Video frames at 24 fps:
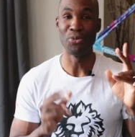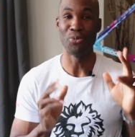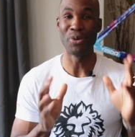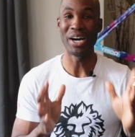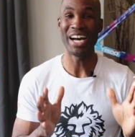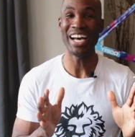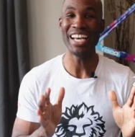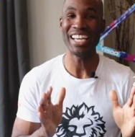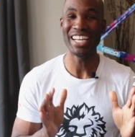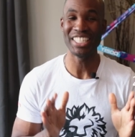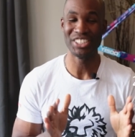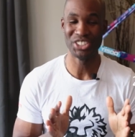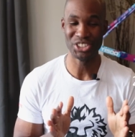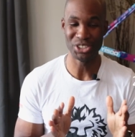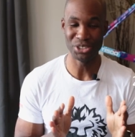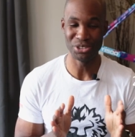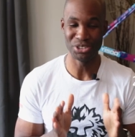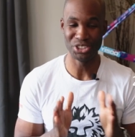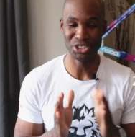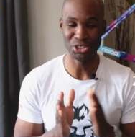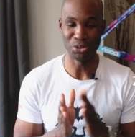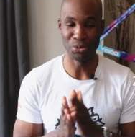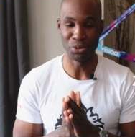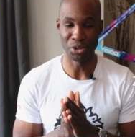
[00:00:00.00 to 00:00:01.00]
why I
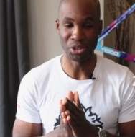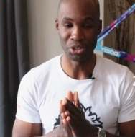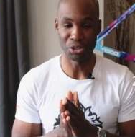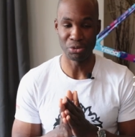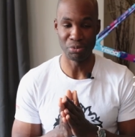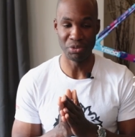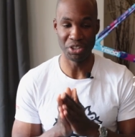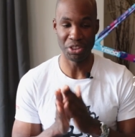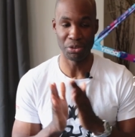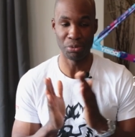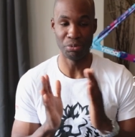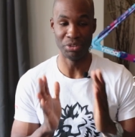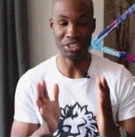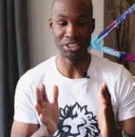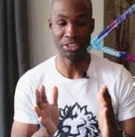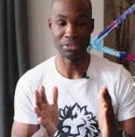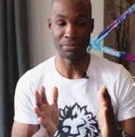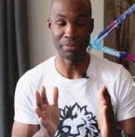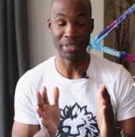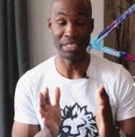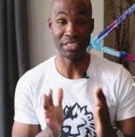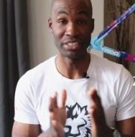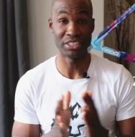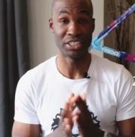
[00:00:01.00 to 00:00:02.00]
chose to work with
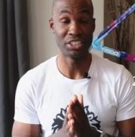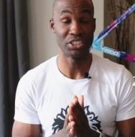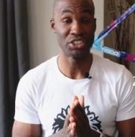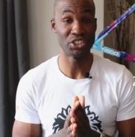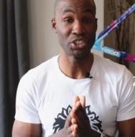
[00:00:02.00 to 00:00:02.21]
WinSpace.